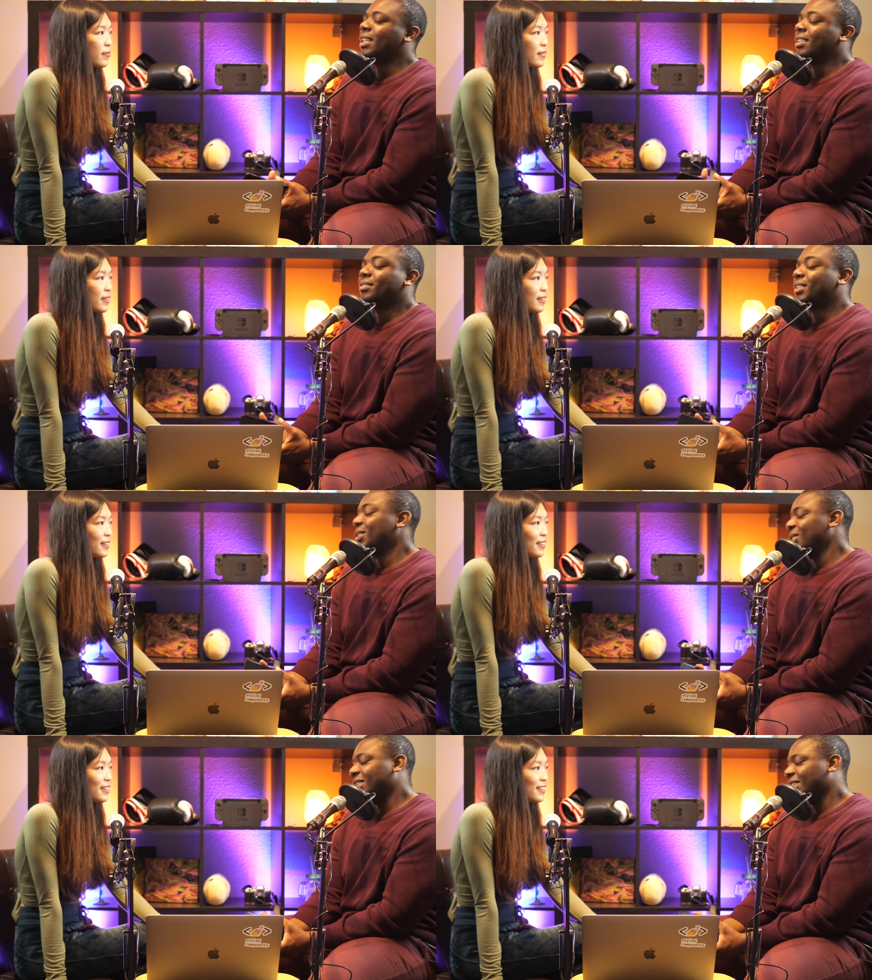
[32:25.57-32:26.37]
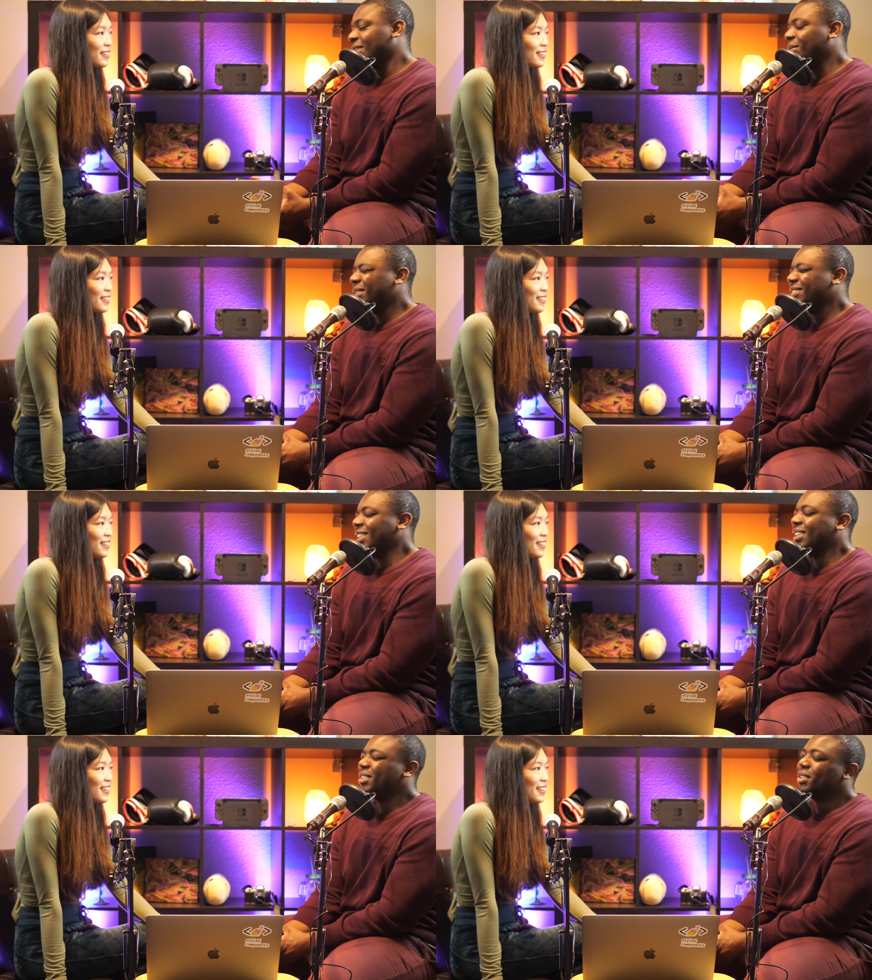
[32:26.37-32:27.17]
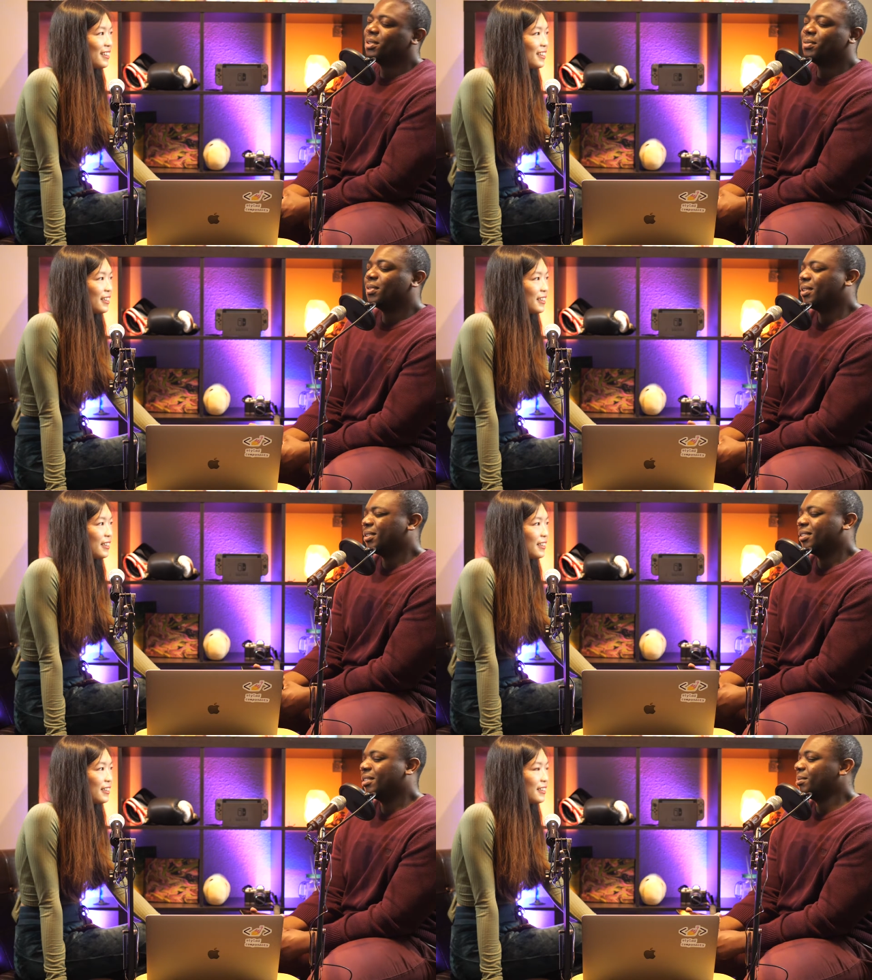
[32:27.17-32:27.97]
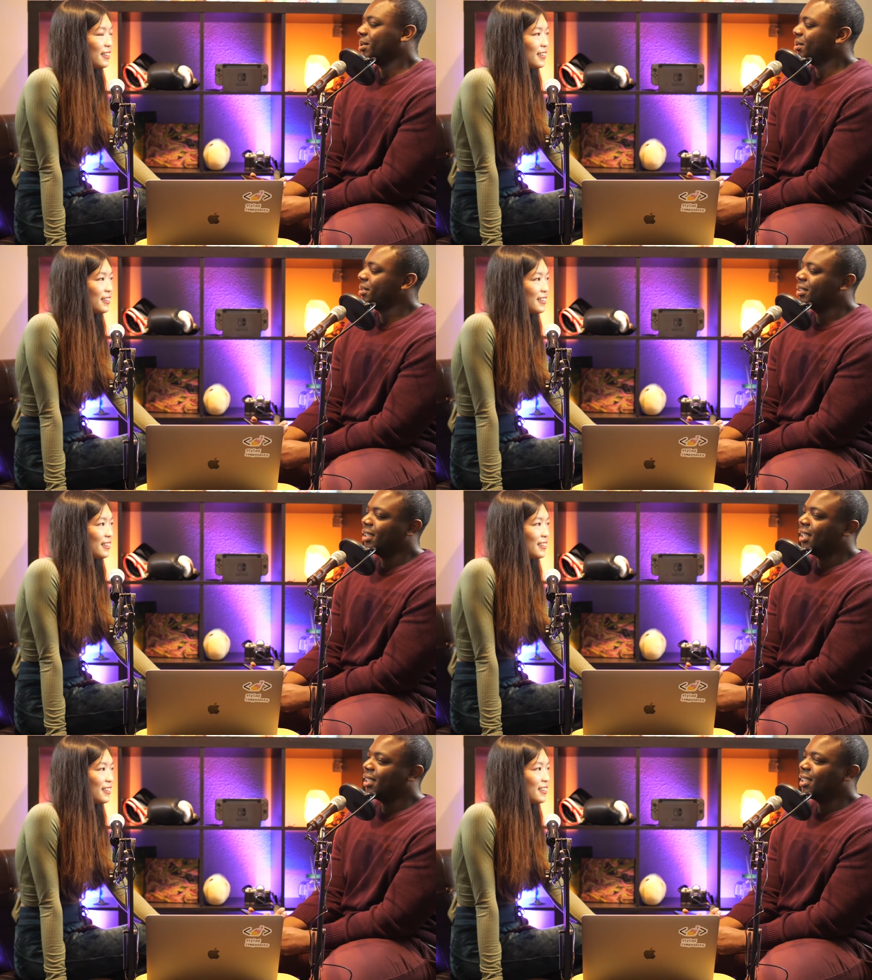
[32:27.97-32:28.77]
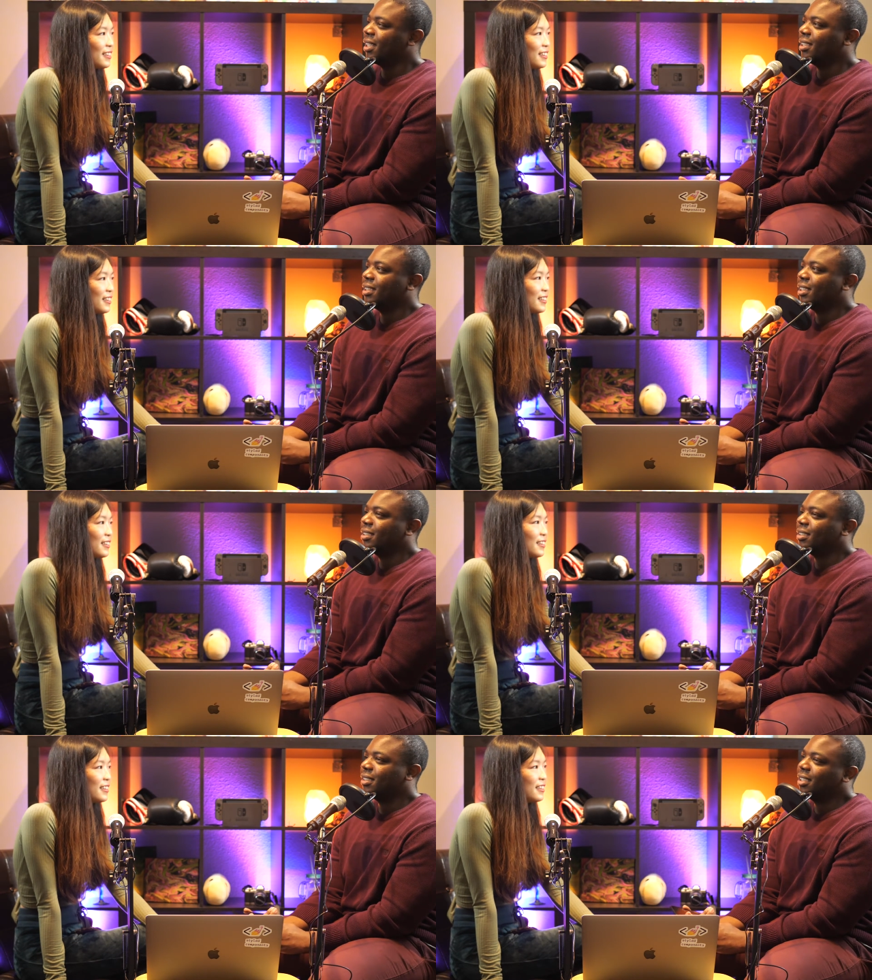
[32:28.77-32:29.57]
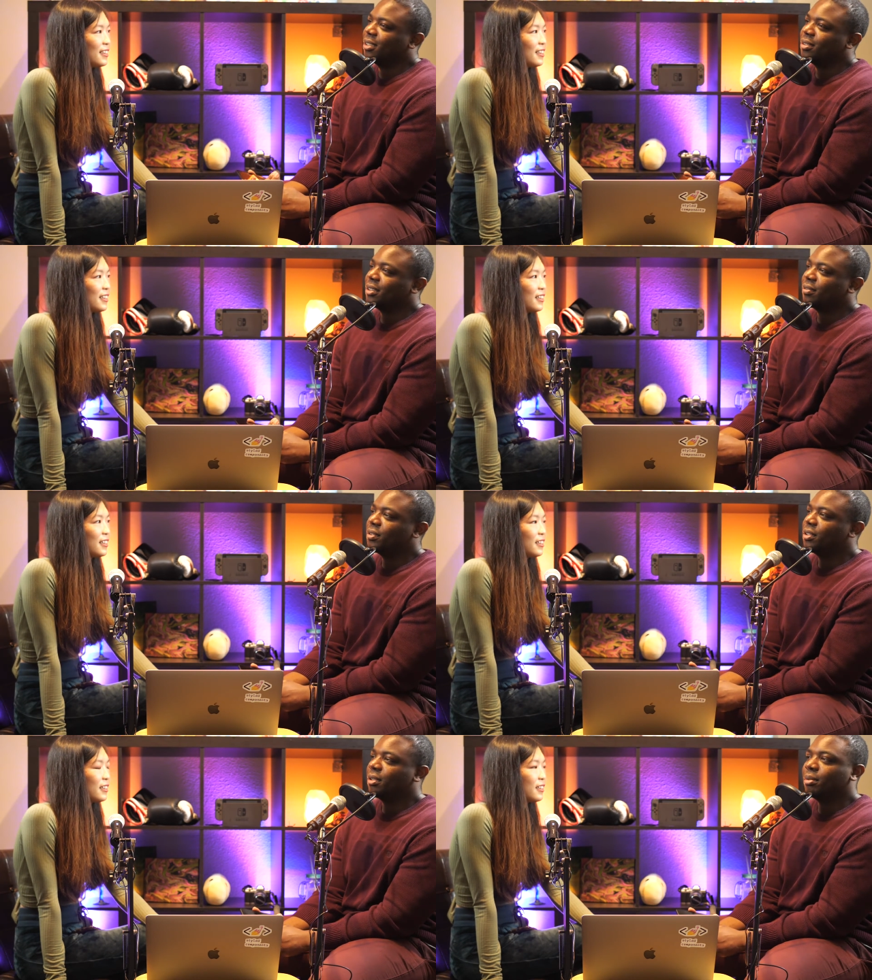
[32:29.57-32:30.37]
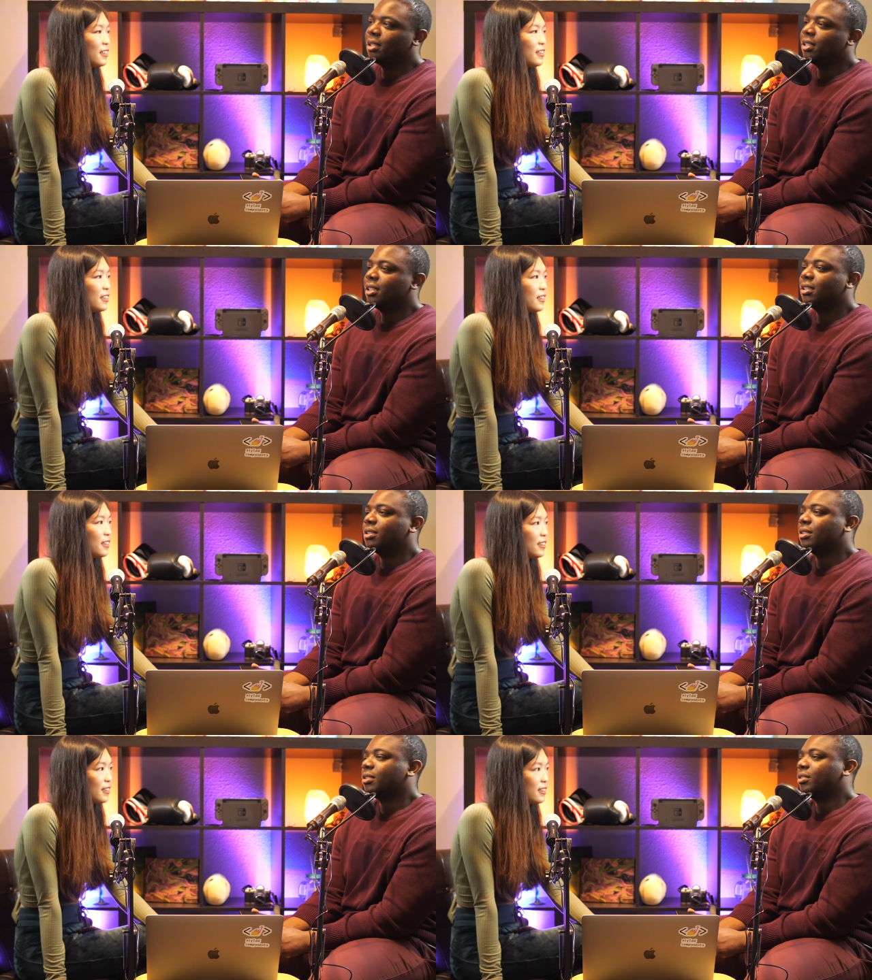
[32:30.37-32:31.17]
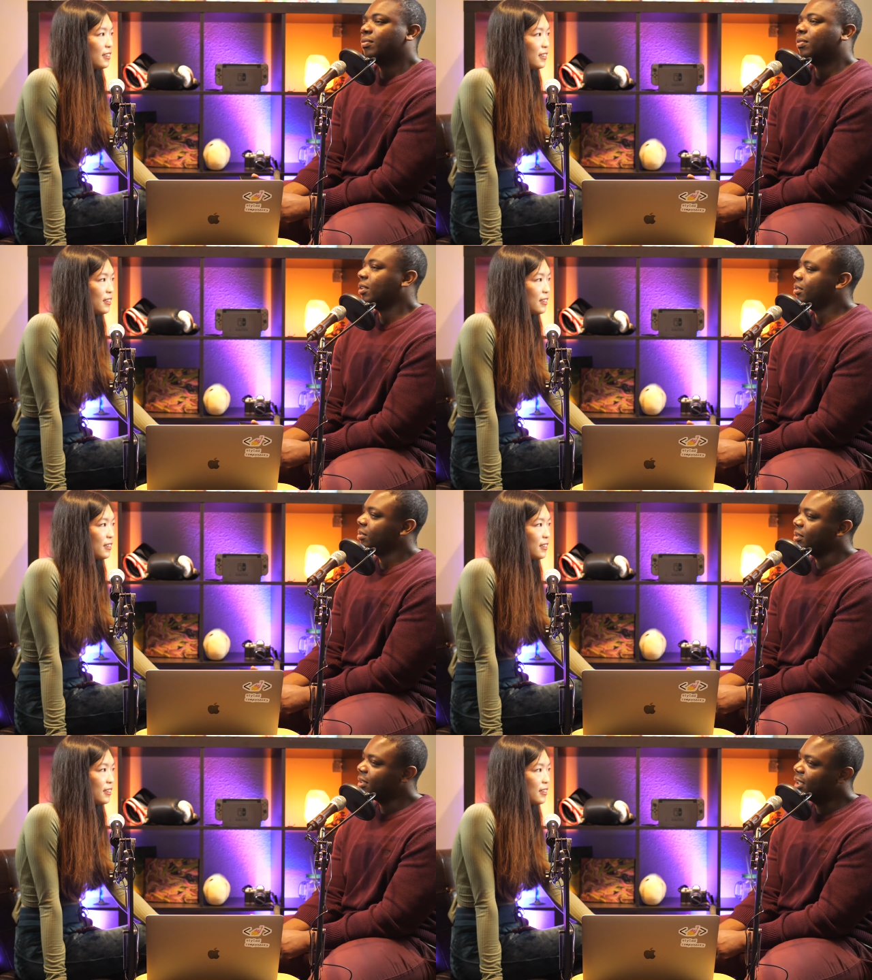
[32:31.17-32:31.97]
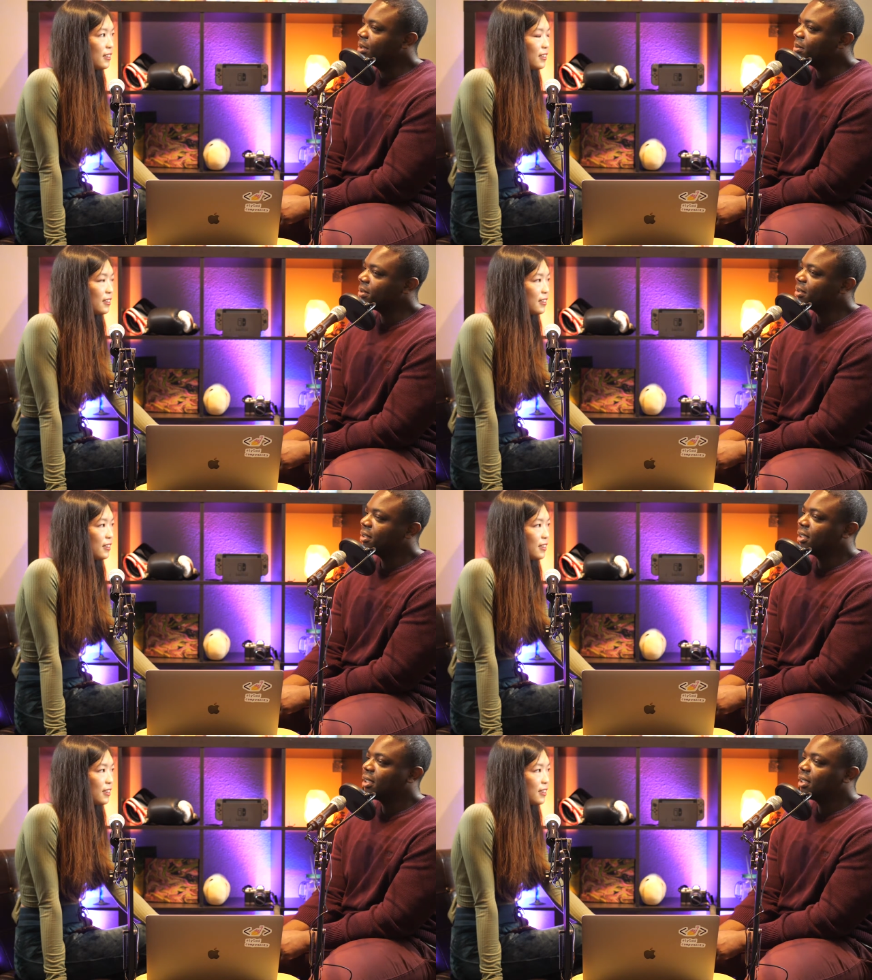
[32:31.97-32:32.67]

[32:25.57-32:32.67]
Speaker 1: I don't really know anything. I mean, I used to follow cryptocurrency like that, and I used to think it was the future, but it's far too unstable,